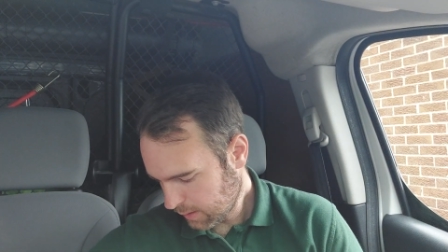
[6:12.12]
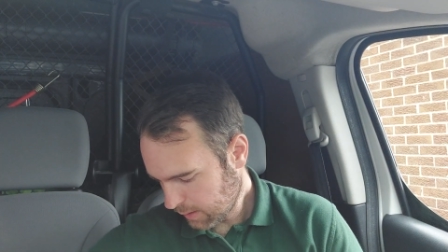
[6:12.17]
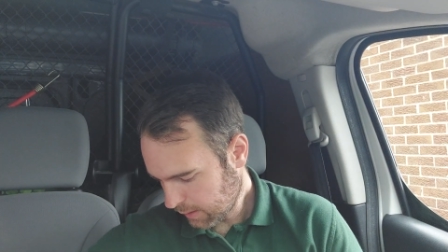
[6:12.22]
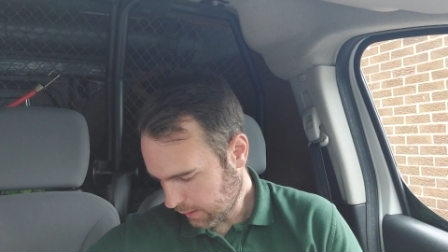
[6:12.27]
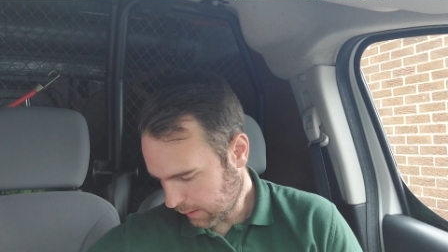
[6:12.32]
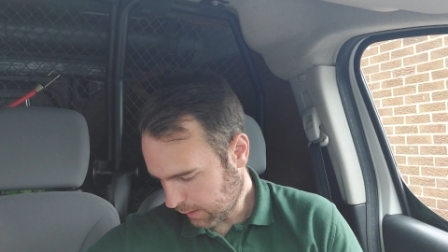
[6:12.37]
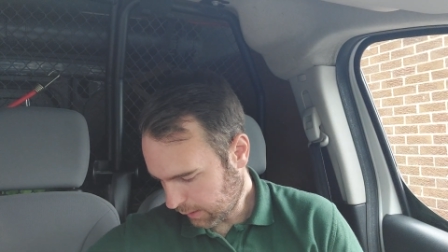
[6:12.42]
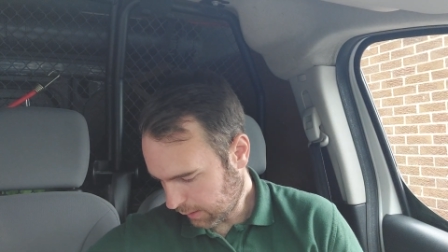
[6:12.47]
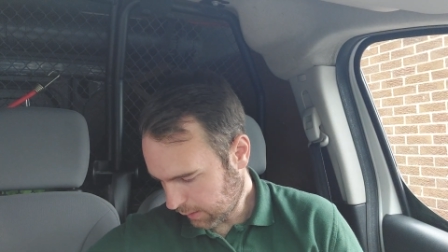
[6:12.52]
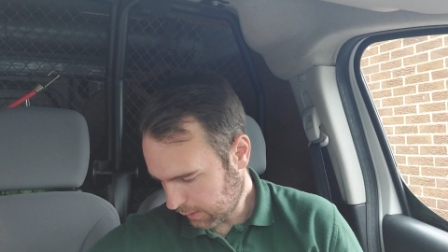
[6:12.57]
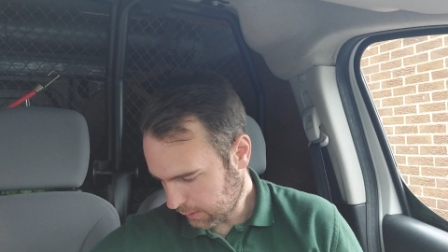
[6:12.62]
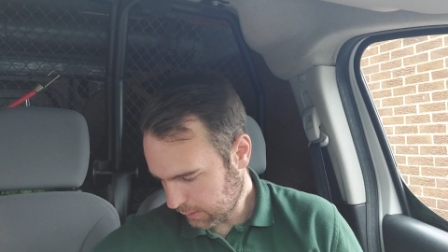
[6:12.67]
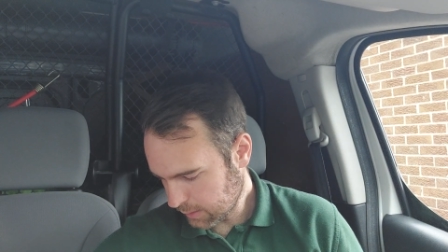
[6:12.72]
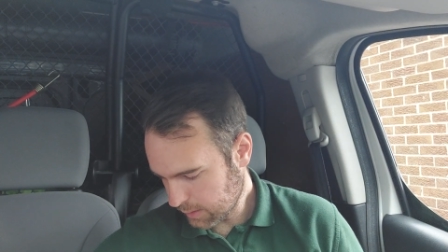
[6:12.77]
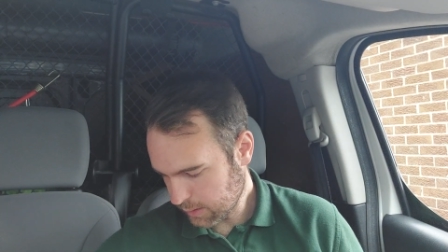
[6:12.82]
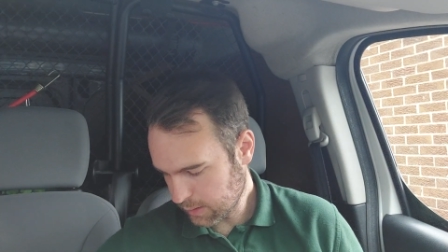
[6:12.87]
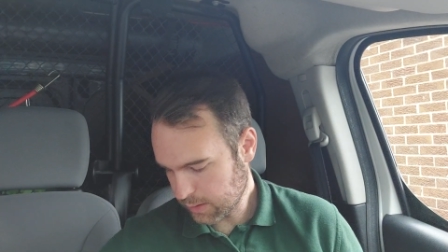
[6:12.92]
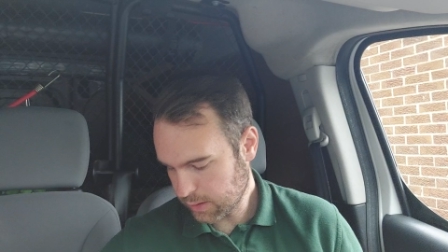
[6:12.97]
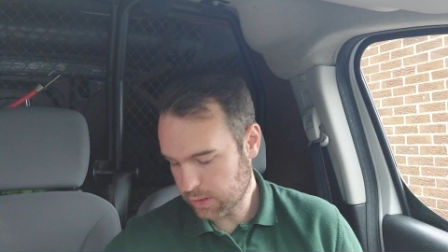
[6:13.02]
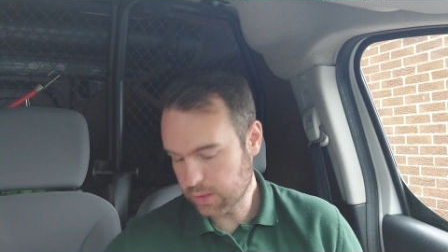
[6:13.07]

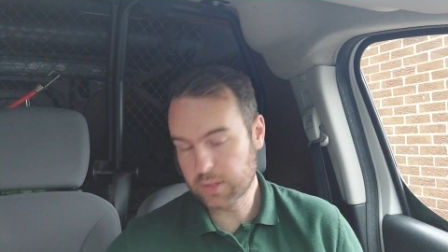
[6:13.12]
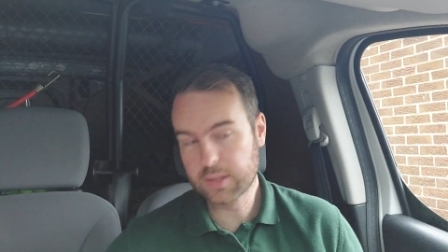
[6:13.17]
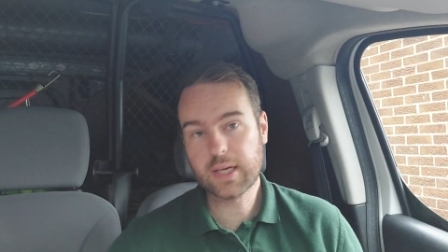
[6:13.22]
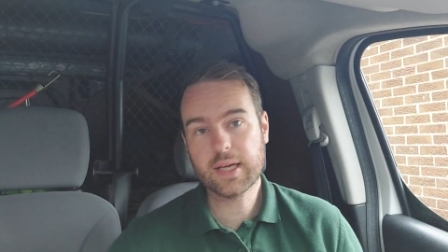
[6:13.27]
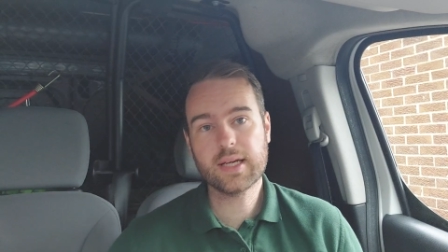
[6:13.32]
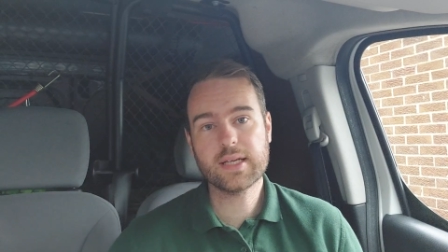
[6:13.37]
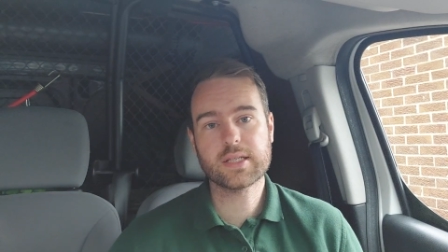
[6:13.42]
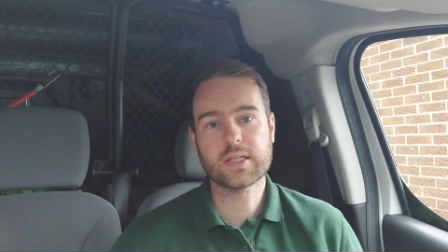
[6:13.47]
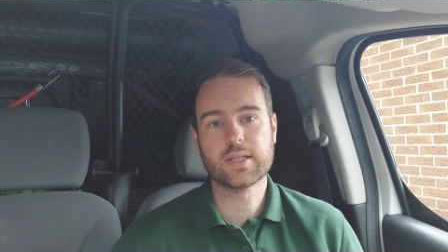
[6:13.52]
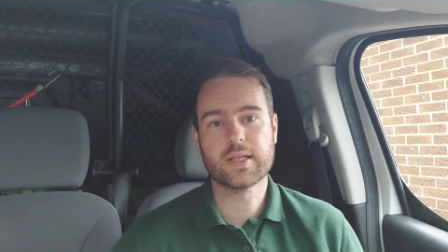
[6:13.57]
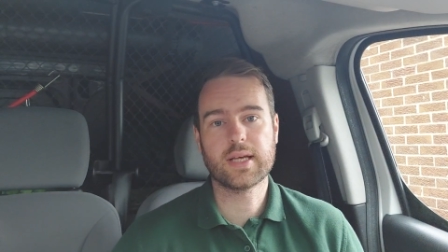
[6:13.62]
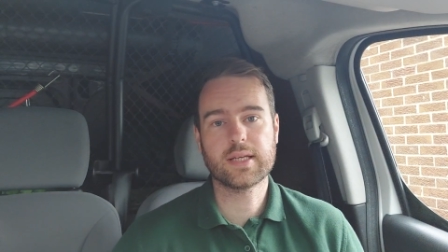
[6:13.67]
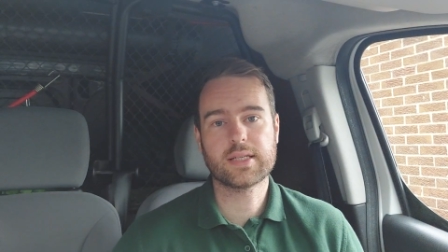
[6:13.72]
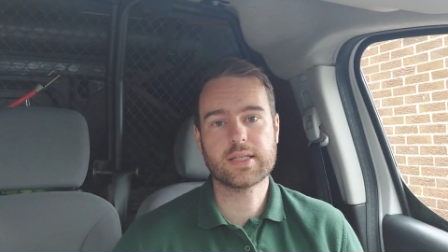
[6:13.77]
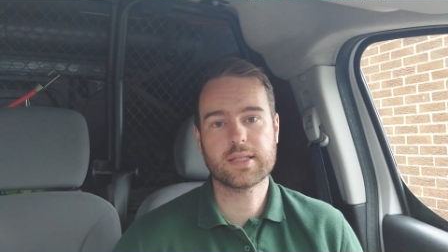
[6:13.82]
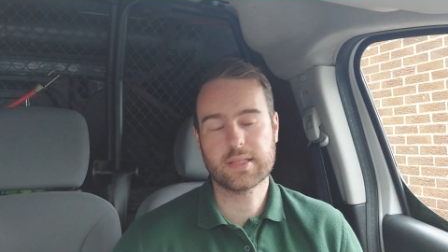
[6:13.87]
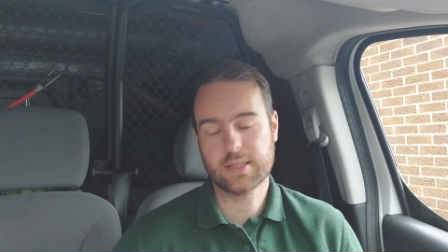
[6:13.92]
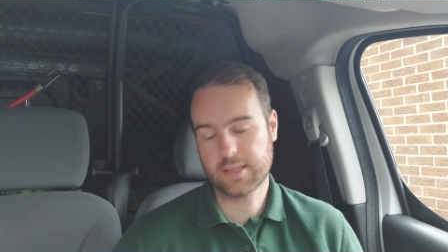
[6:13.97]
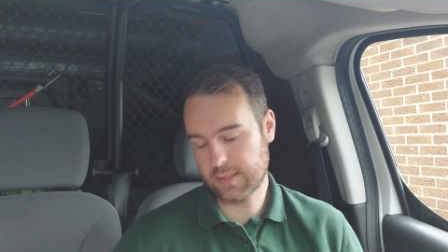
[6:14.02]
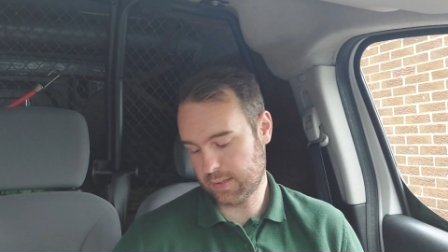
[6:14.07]
So yeah, so
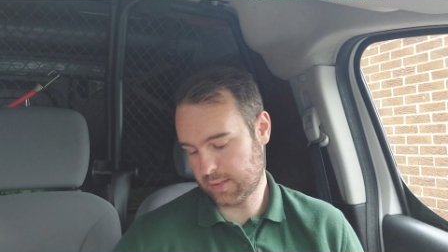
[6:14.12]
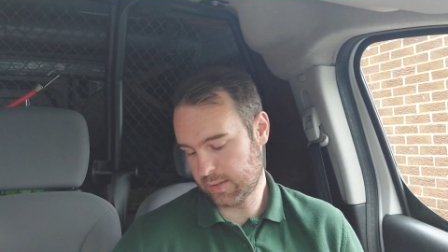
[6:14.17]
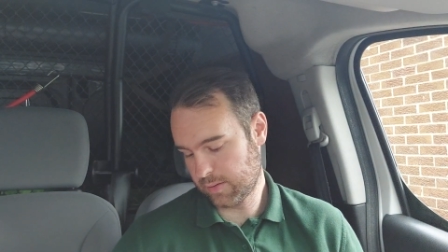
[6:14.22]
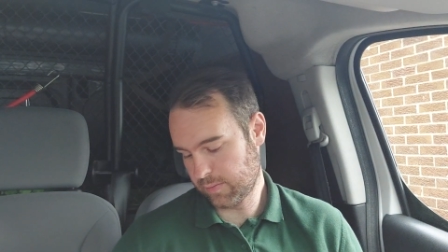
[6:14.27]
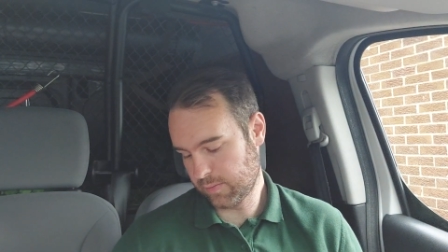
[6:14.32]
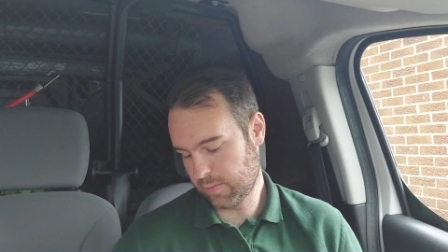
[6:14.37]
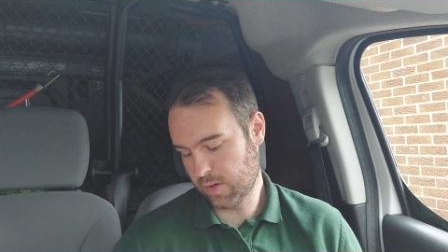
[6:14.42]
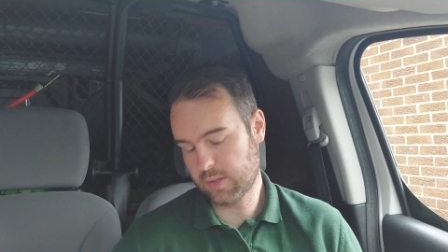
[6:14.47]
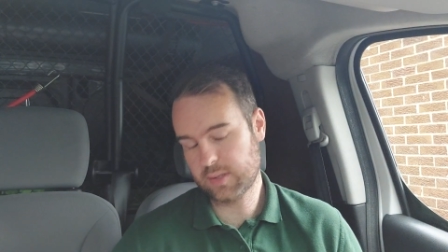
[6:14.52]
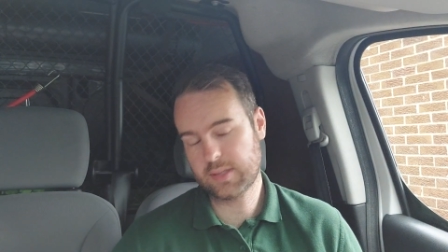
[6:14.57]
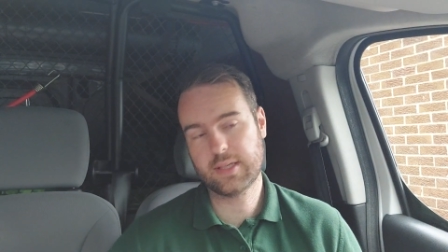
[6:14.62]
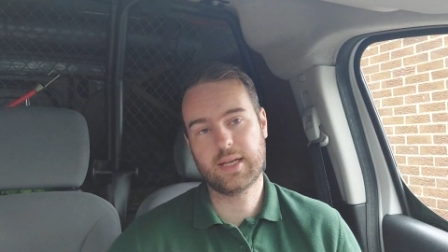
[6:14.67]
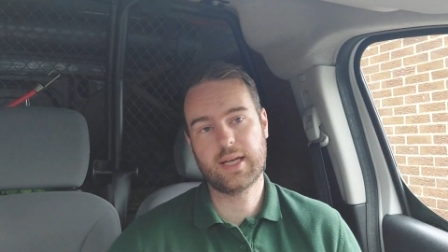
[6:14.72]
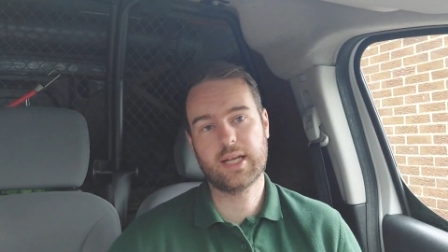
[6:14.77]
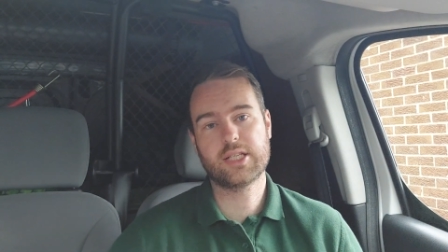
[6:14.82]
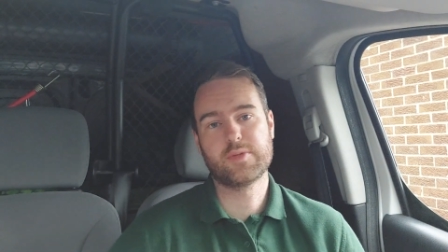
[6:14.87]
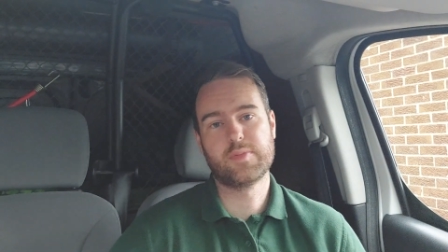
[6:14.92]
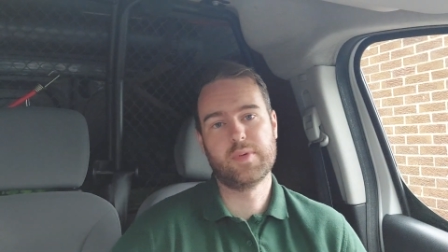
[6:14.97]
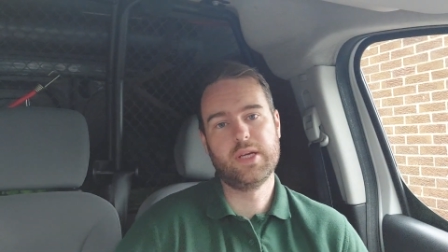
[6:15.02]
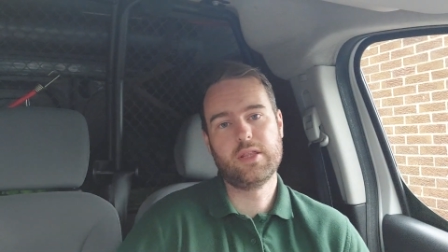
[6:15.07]
that's what
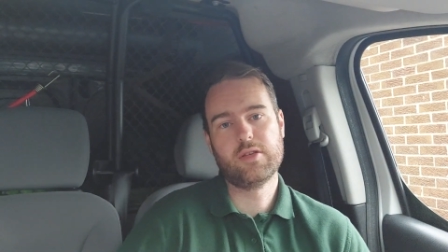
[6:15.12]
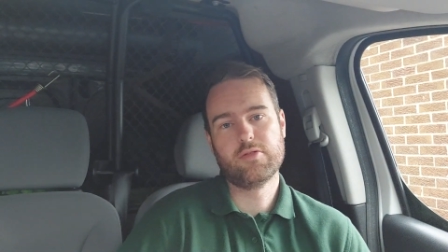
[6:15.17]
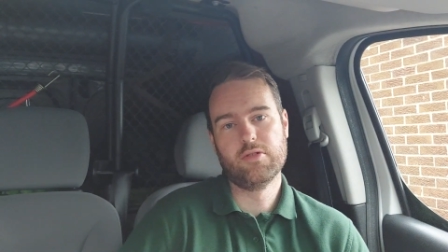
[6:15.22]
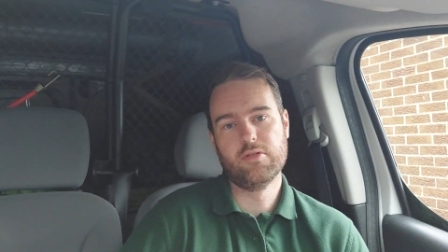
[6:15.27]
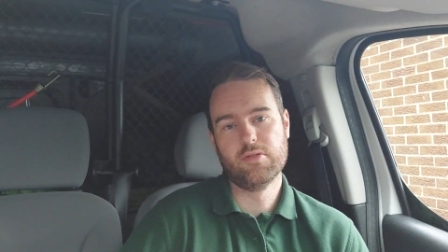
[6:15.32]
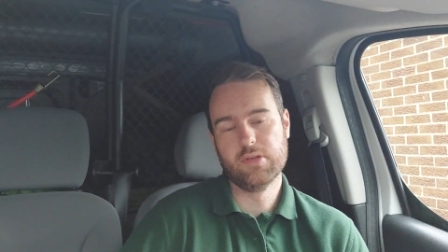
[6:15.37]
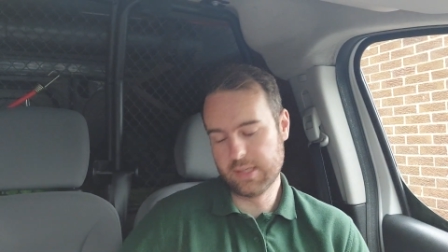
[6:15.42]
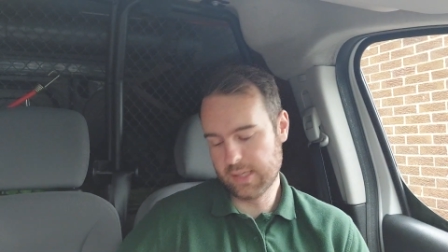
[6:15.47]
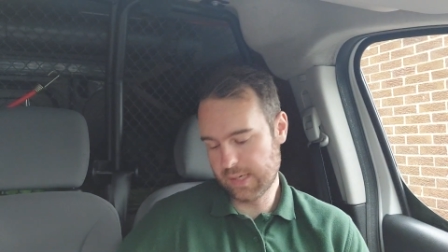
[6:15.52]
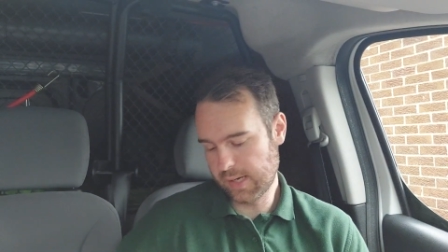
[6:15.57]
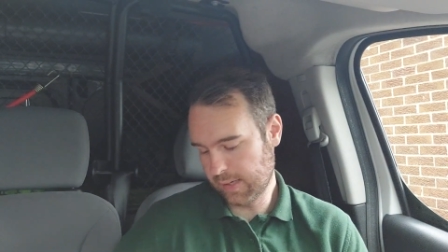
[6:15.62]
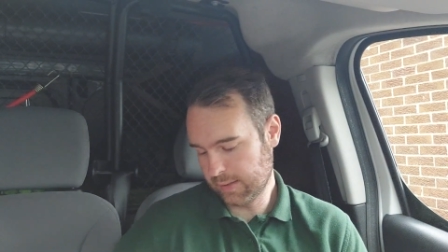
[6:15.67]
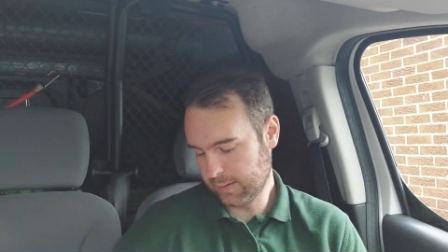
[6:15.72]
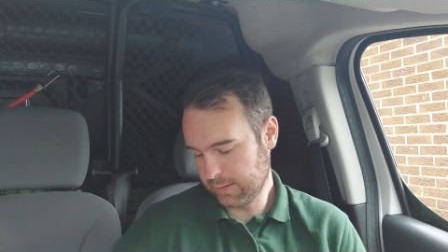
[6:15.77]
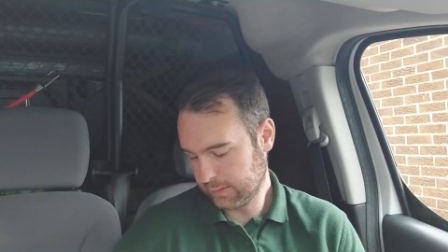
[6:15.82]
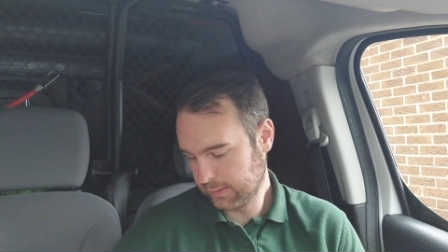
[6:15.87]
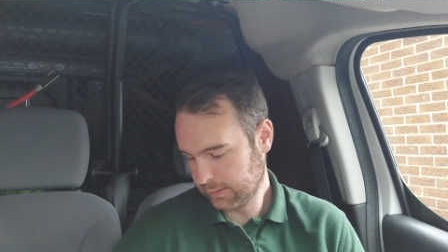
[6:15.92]
gets me through the day,